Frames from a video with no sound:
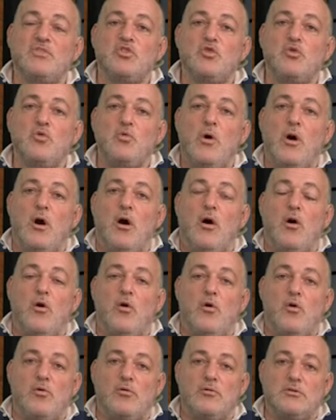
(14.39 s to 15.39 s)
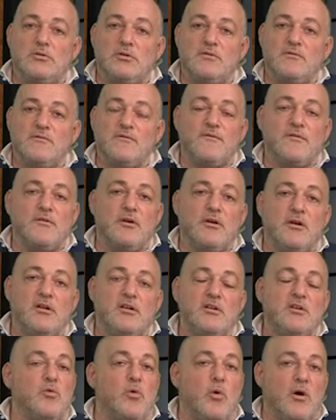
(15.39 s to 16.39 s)
Too old for
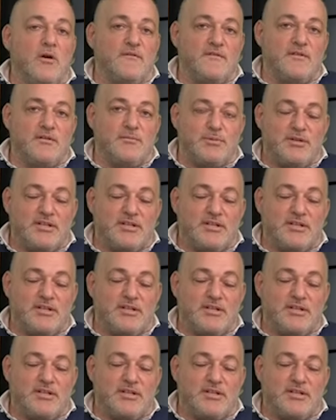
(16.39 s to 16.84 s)
an orphan